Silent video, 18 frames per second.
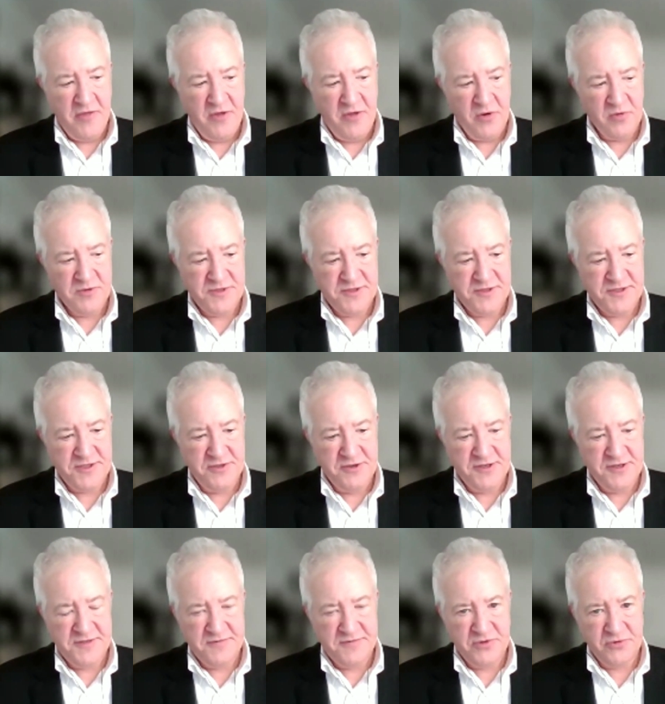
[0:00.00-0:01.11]
there was a
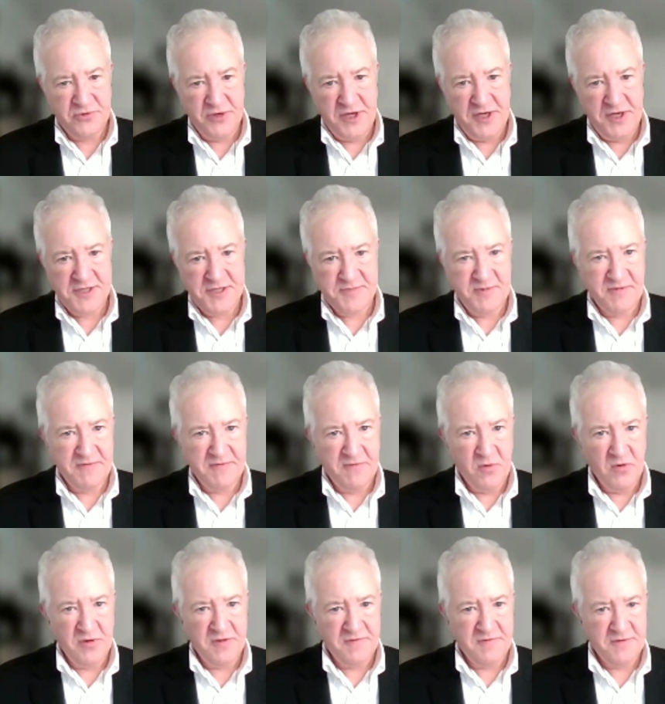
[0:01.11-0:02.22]
series of treaties
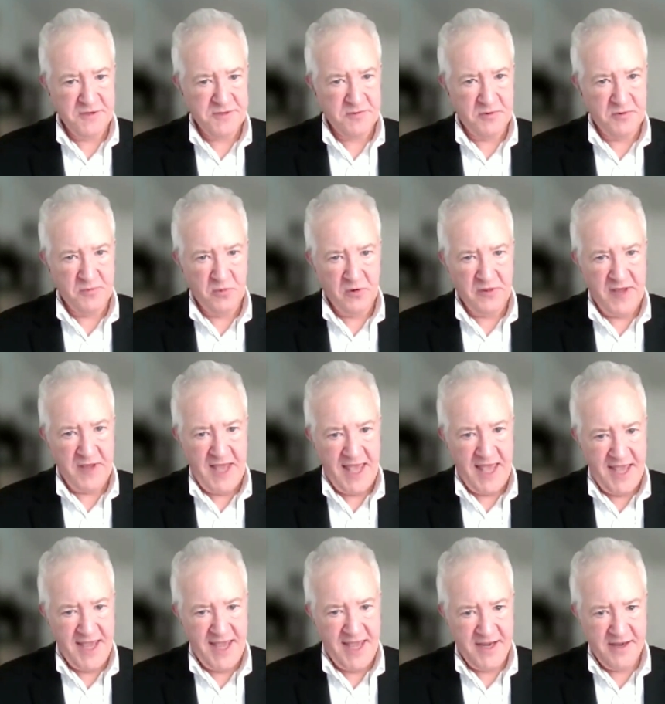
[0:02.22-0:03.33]
before the First World War, the
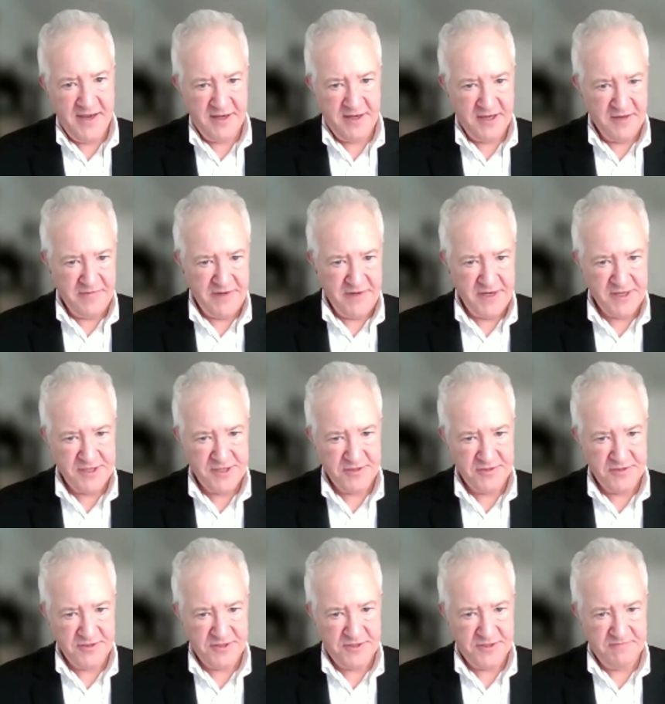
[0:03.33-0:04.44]
Hague
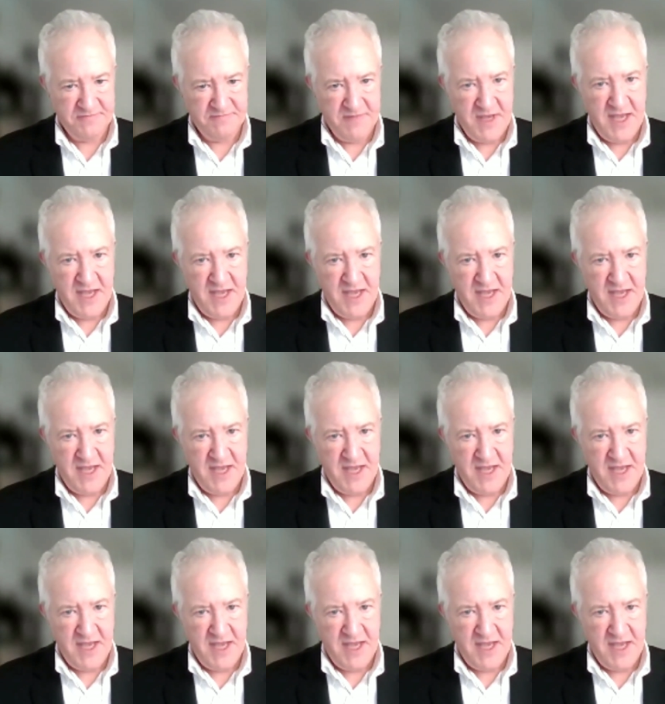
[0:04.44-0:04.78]
Conventions.